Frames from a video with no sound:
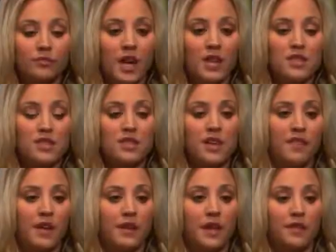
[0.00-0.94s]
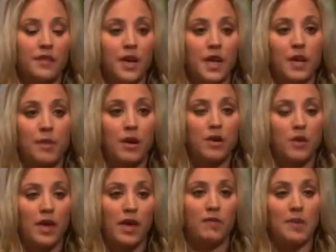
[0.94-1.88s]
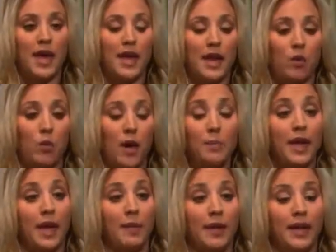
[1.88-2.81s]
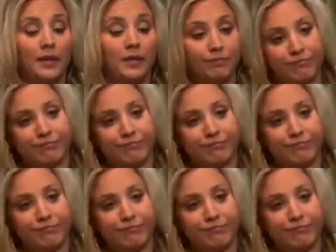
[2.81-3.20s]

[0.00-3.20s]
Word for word: Not since I found out the teddy bear you gave me had a webcam in it.